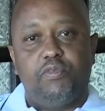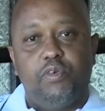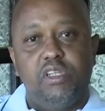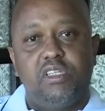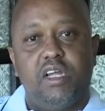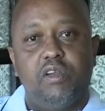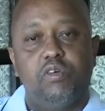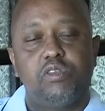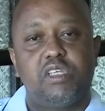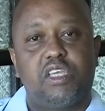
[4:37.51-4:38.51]
for
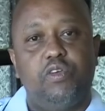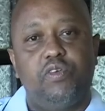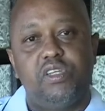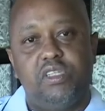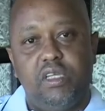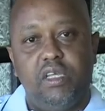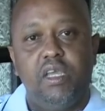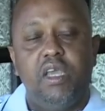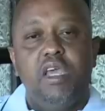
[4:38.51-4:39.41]
Internal Security,